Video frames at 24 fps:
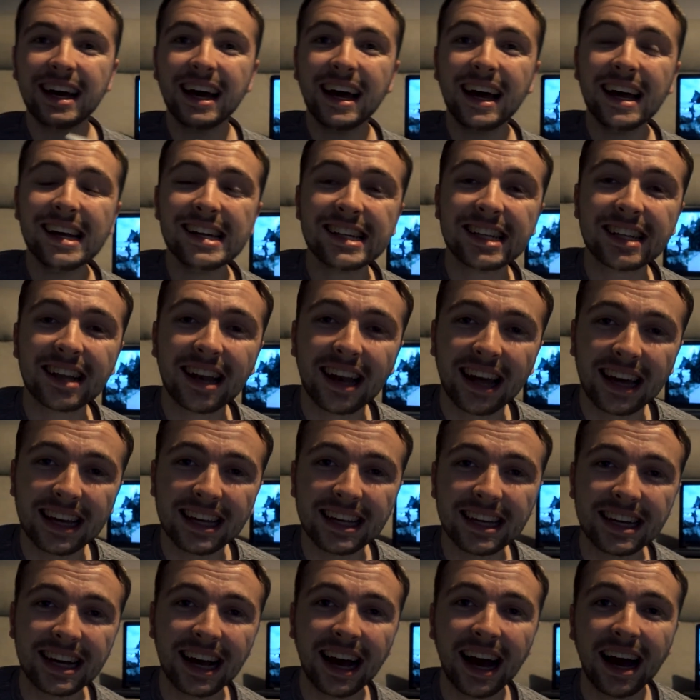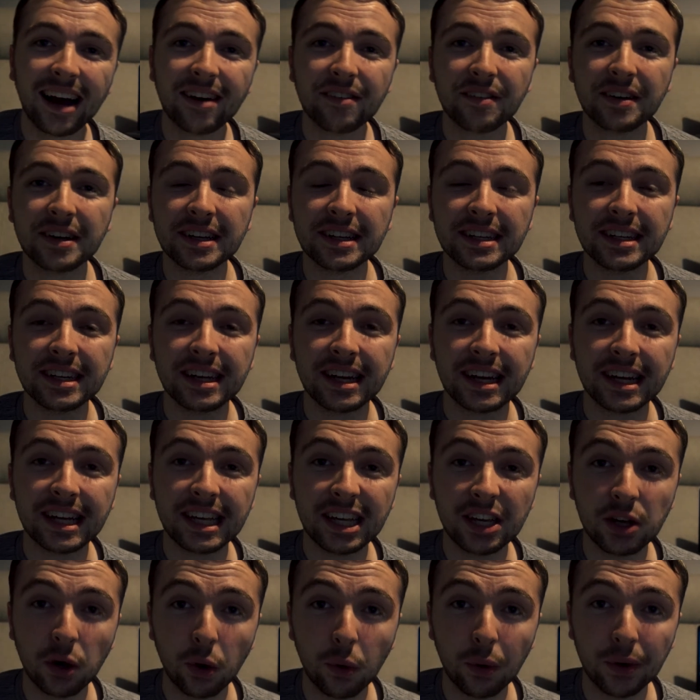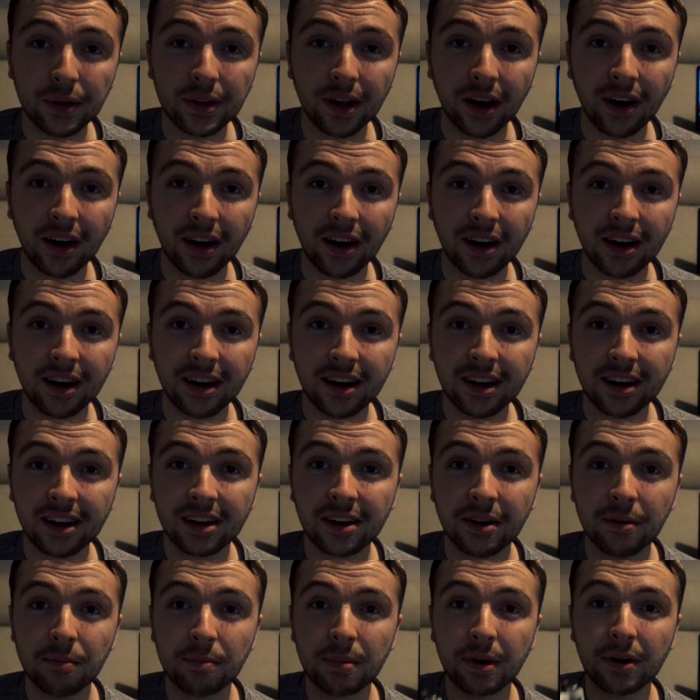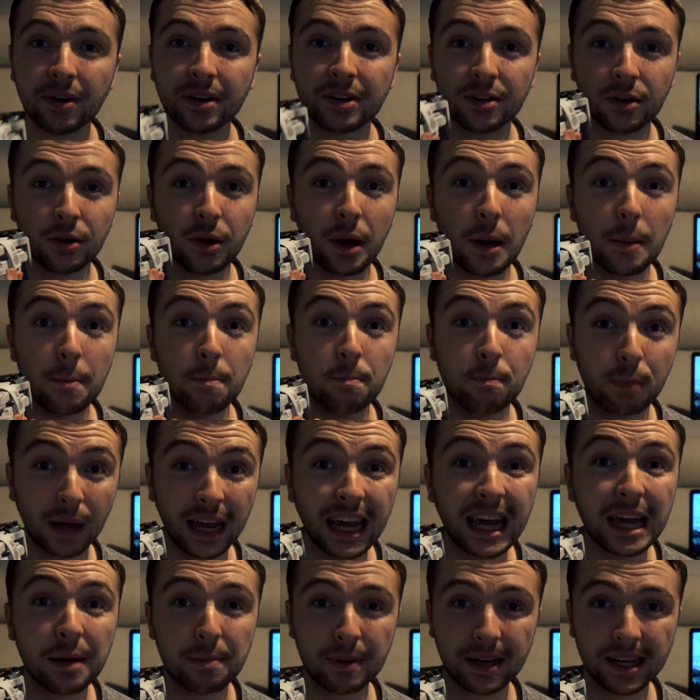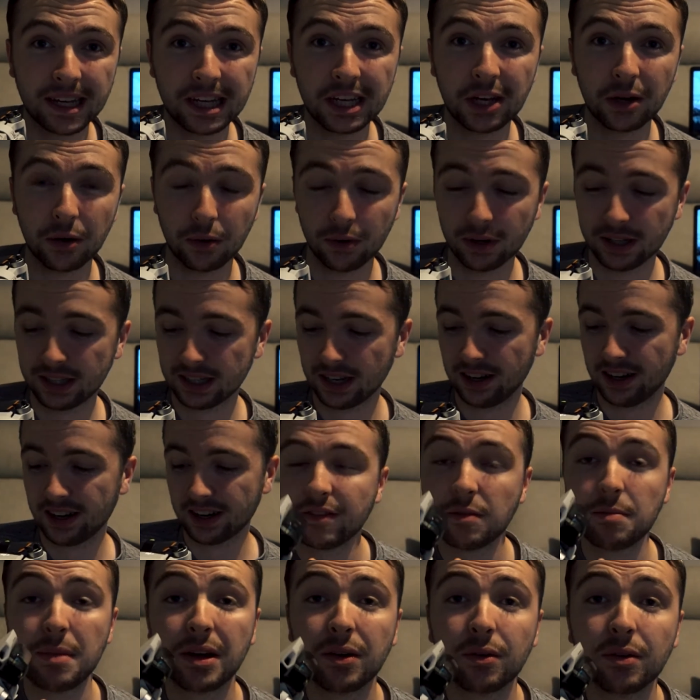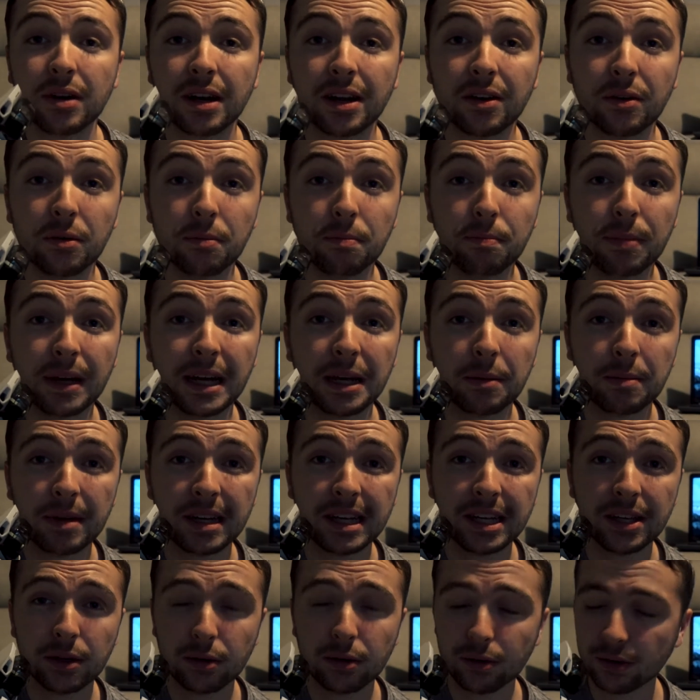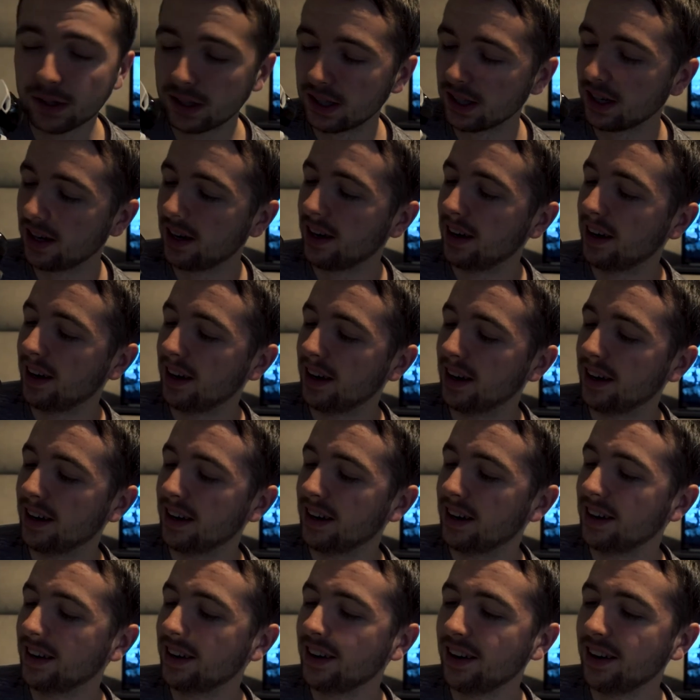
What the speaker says: It's like having Yoda compared to baby Yoda, my own little baby Yoda.